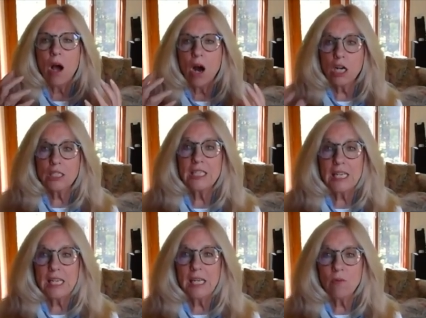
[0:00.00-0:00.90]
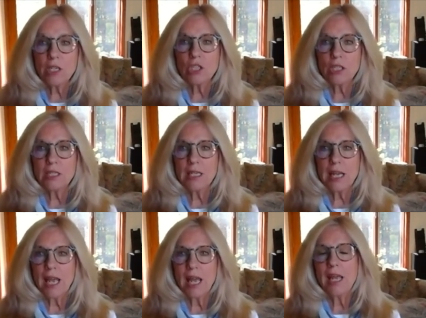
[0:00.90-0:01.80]
RT, Russia
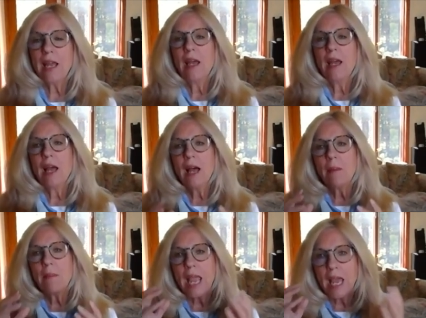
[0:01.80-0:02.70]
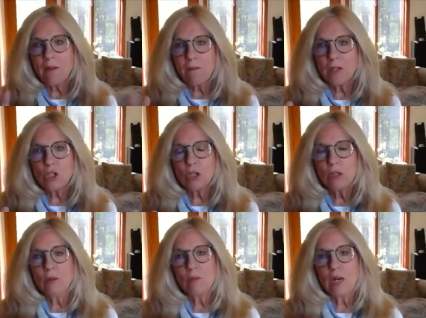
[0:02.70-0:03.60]
Today, um, and
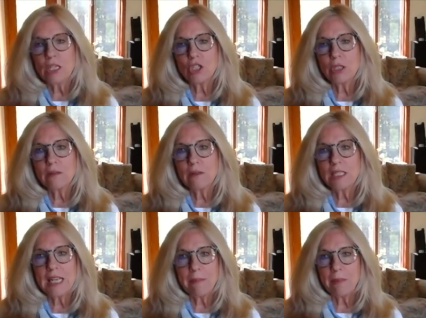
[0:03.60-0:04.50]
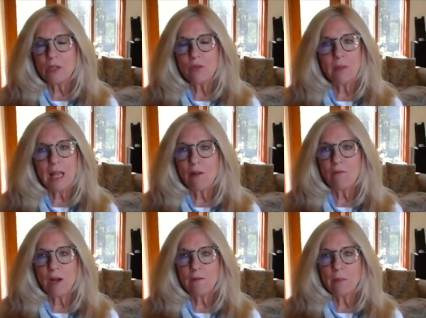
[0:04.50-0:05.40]
official Russian statements from
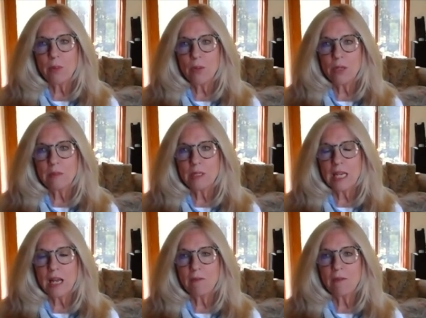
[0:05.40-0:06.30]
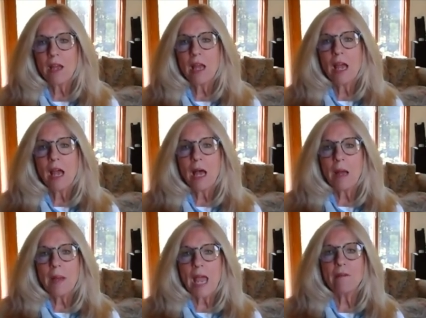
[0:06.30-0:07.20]
Lavrov and Putin himself
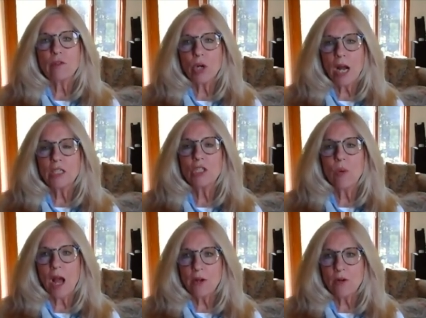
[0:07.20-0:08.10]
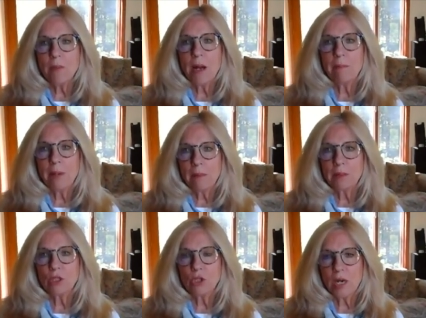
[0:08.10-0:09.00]
um, have tried to undermine
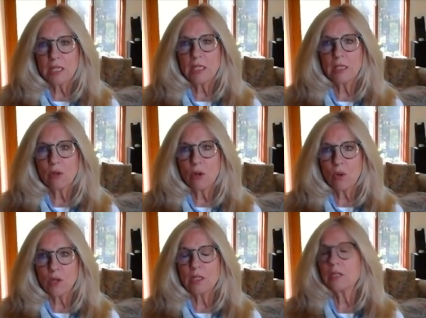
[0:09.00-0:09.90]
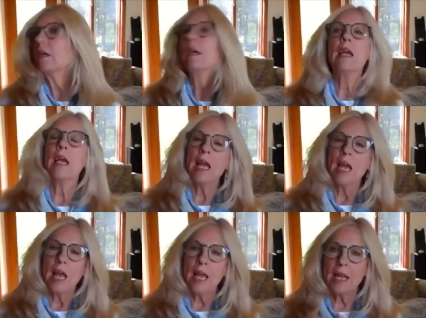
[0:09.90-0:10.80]
public trust in the courts.
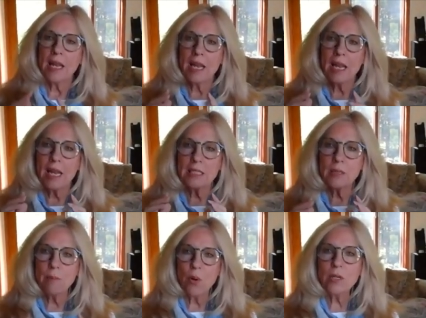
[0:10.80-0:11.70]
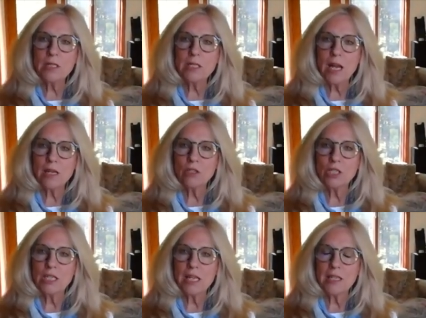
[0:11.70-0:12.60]
And it's important to
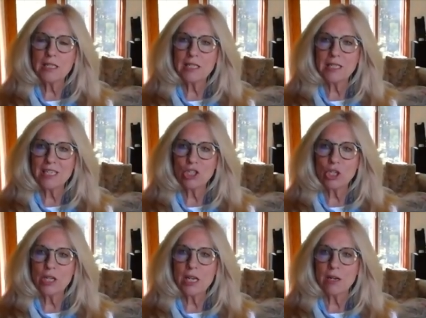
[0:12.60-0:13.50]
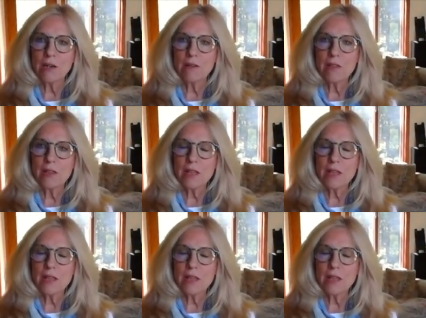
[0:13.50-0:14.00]
understand the distinction here